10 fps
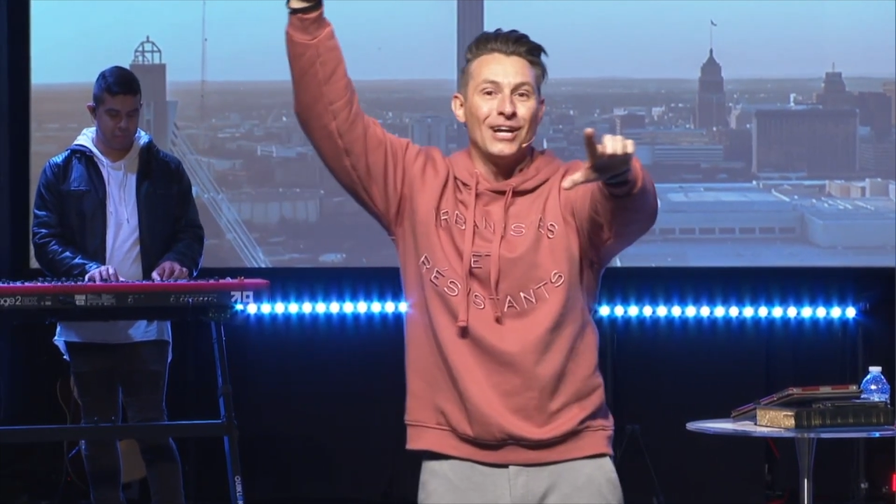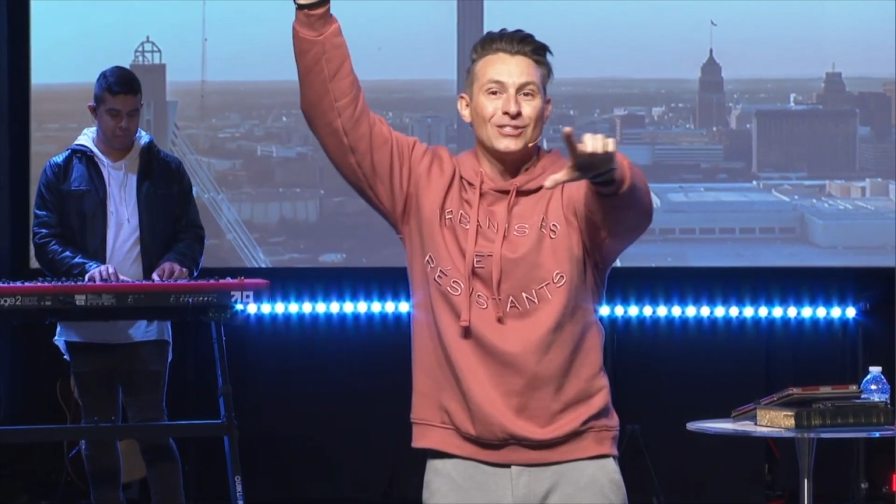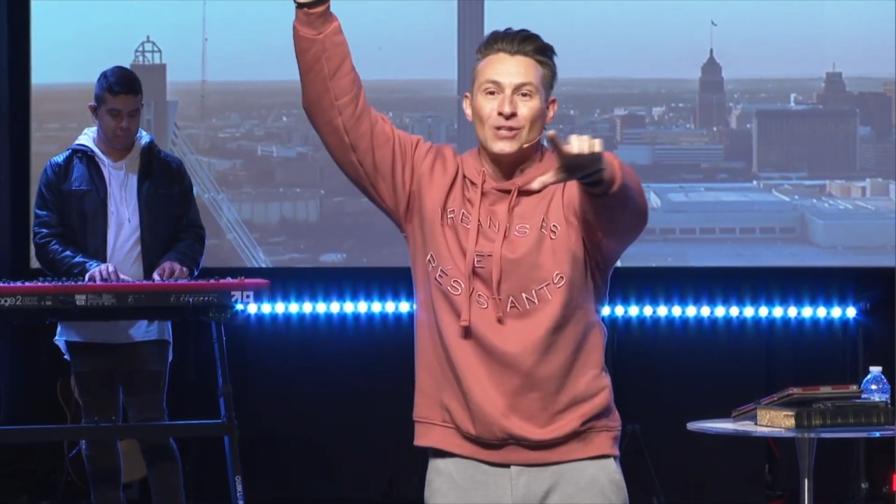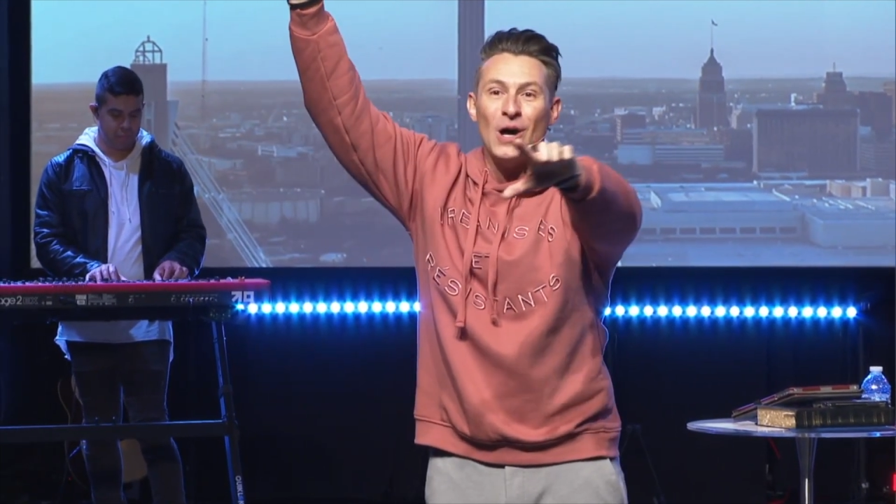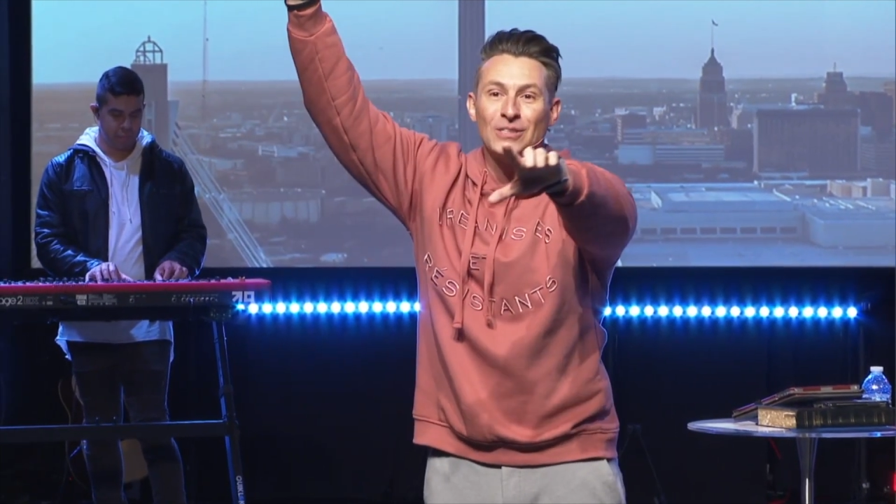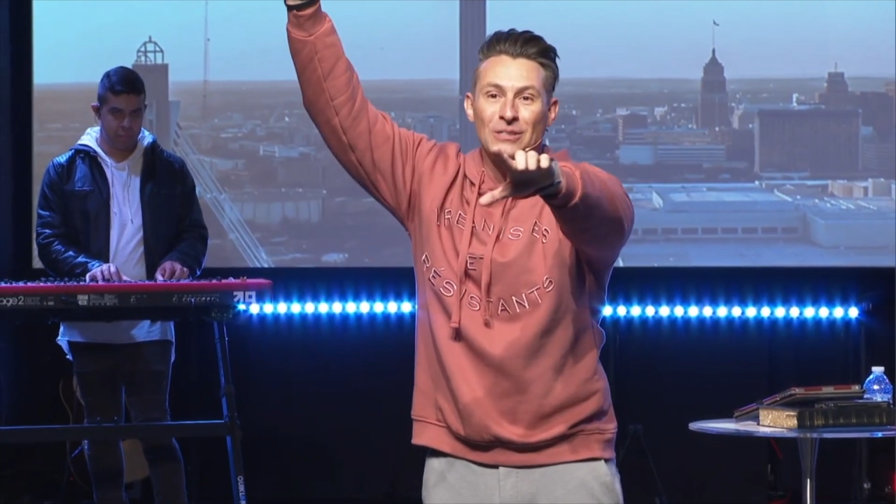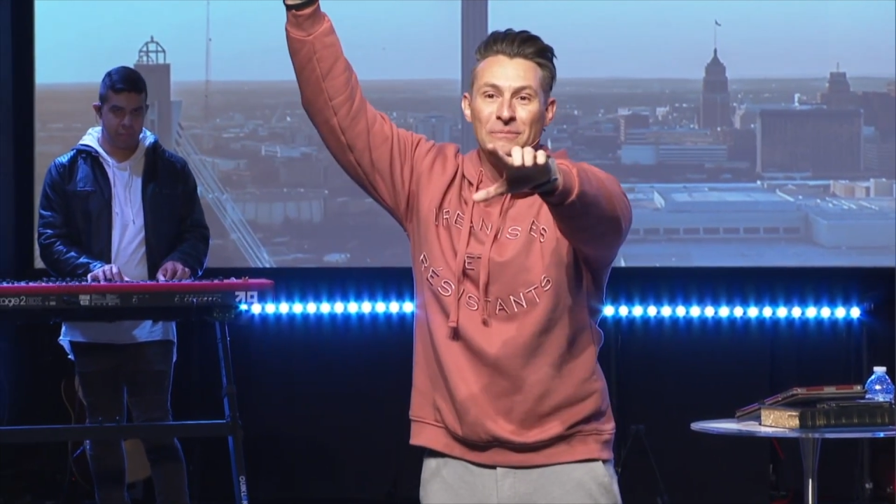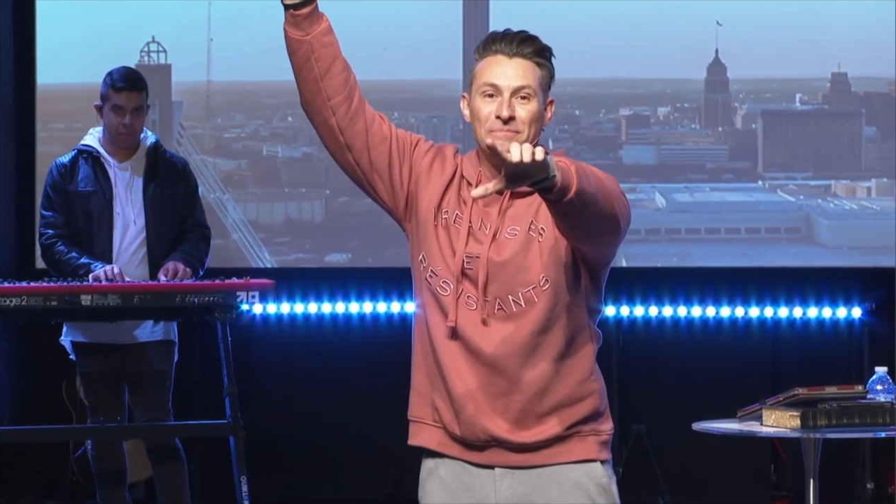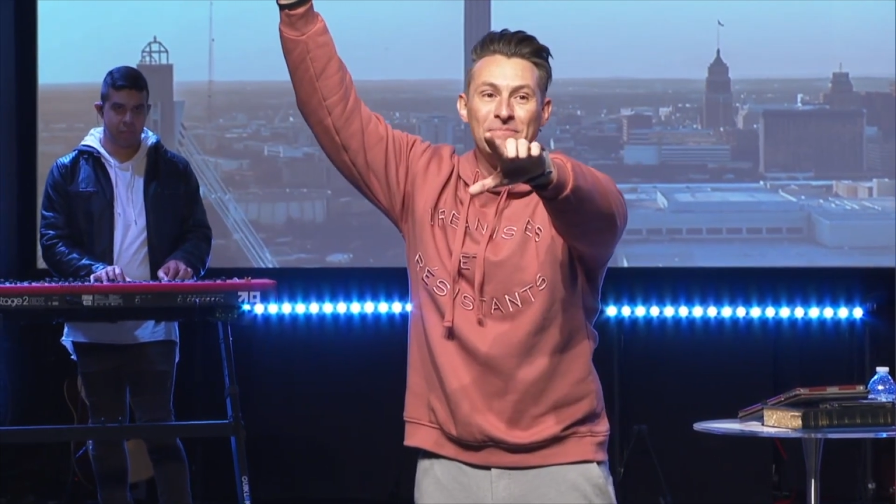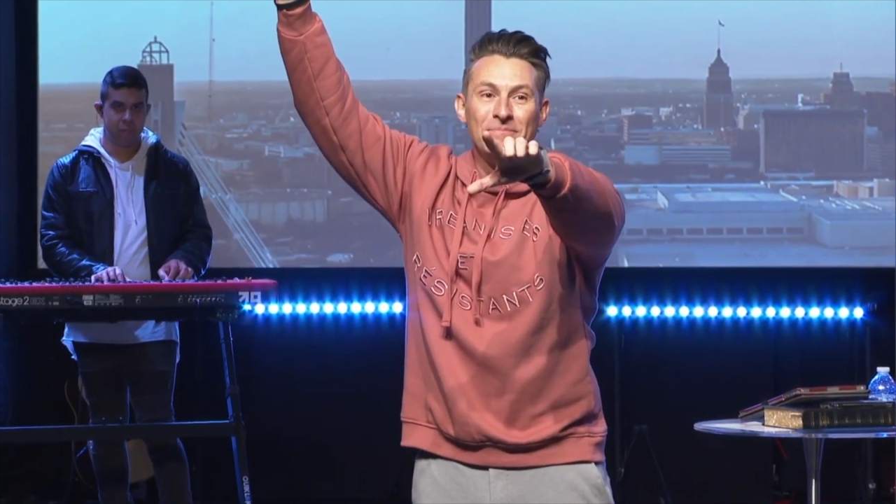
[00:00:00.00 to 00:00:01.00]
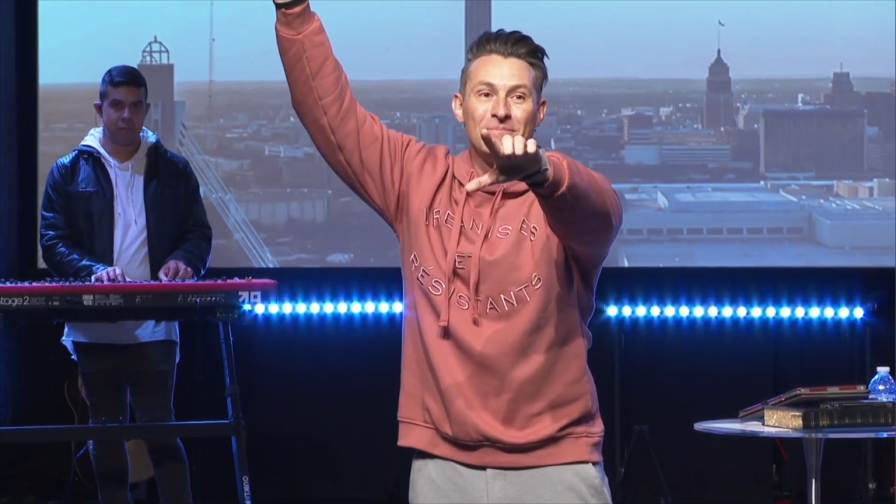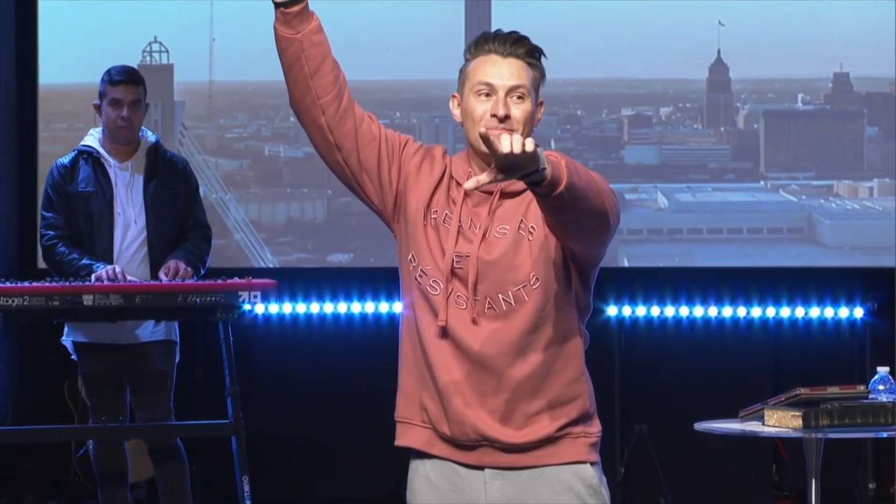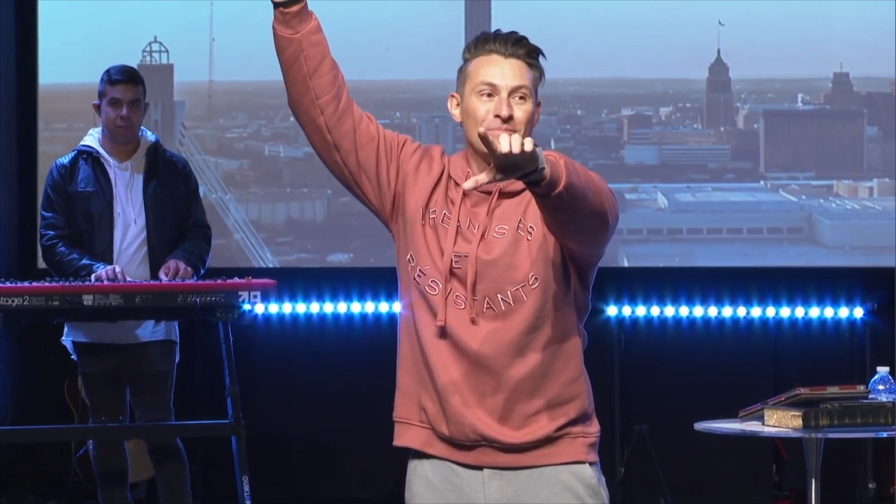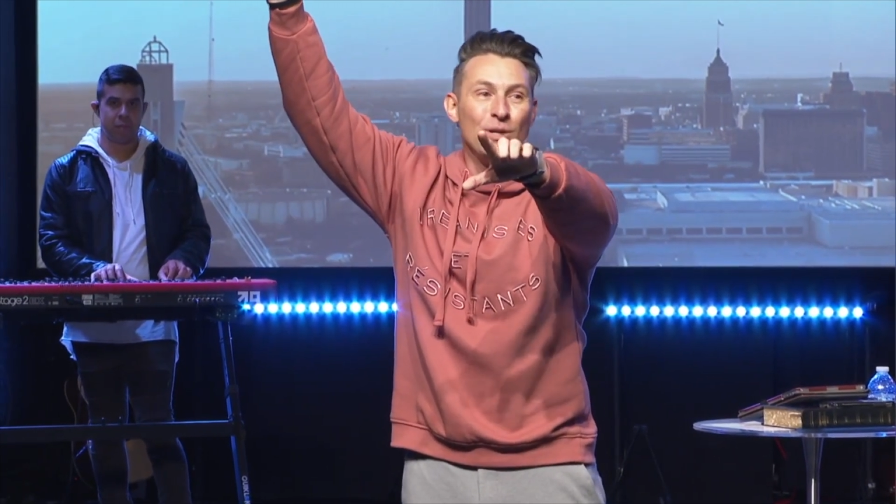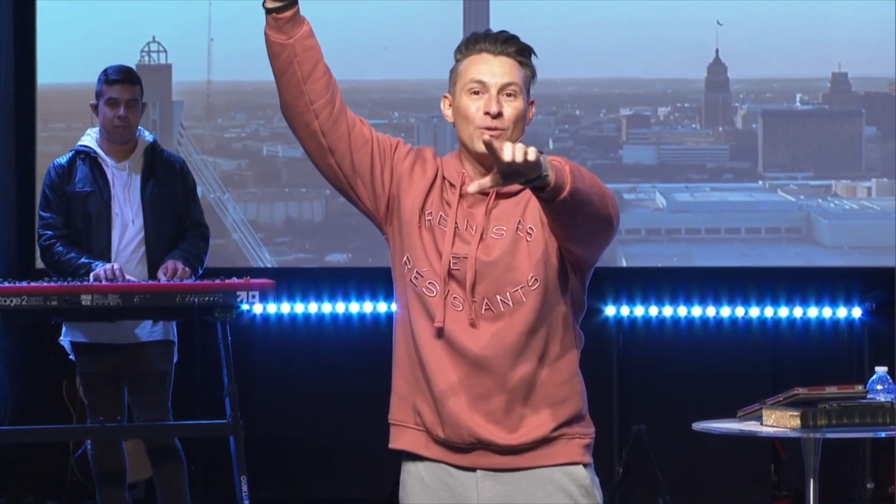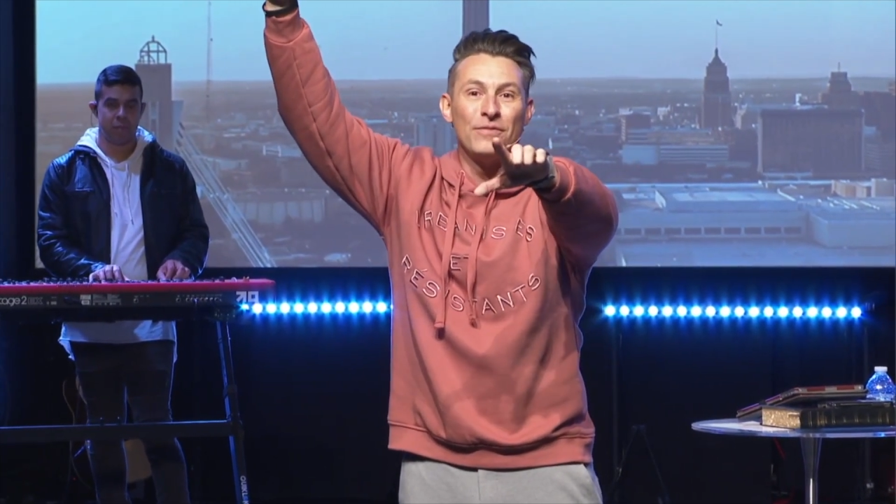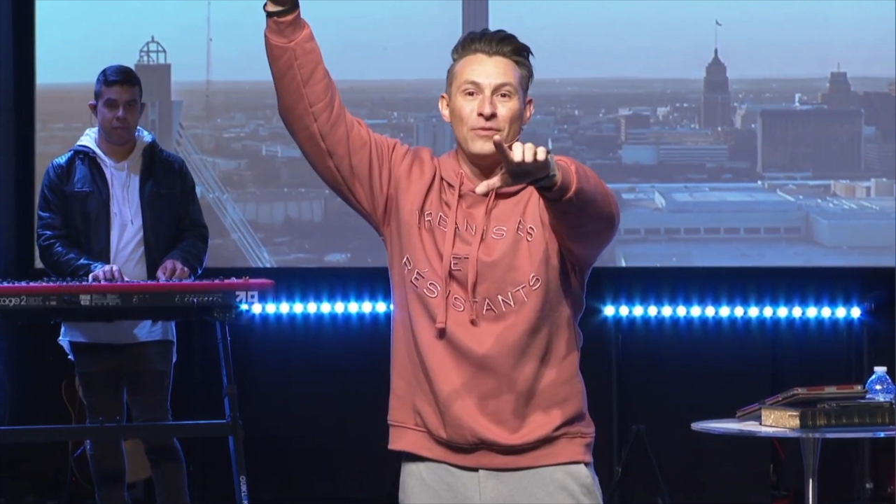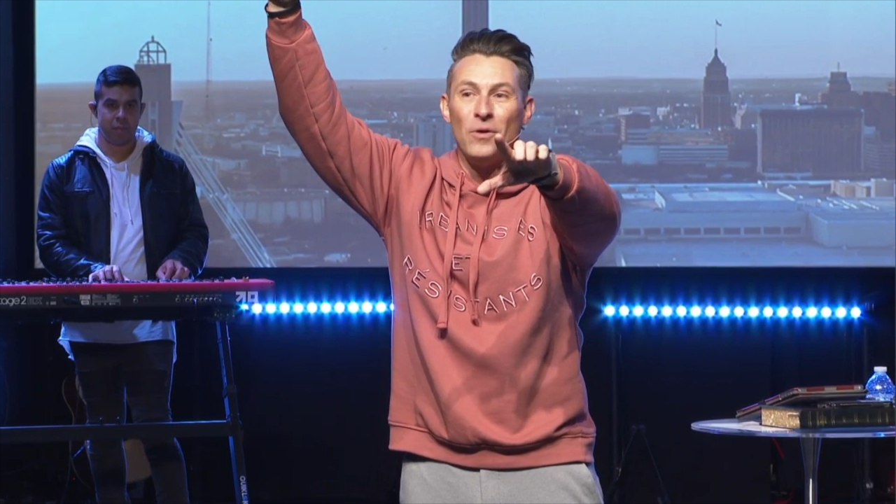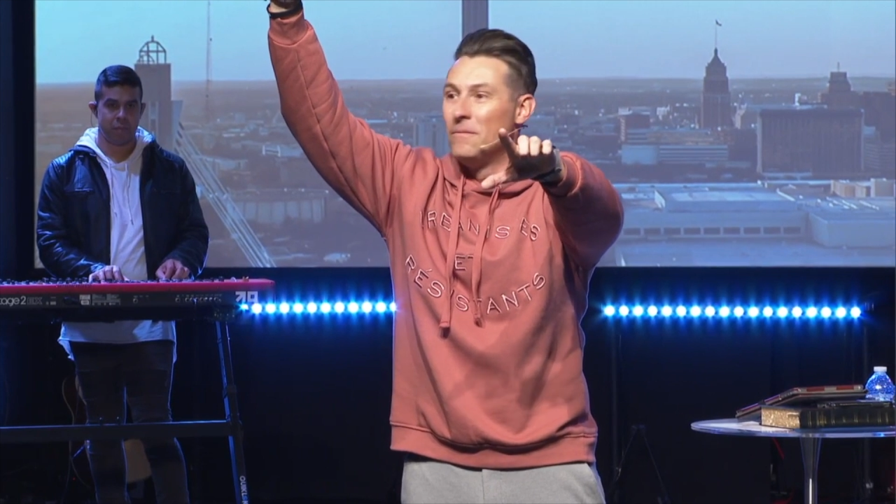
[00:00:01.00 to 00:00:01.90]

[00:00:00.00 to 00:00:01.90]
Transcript: It's awesome. Beautiful.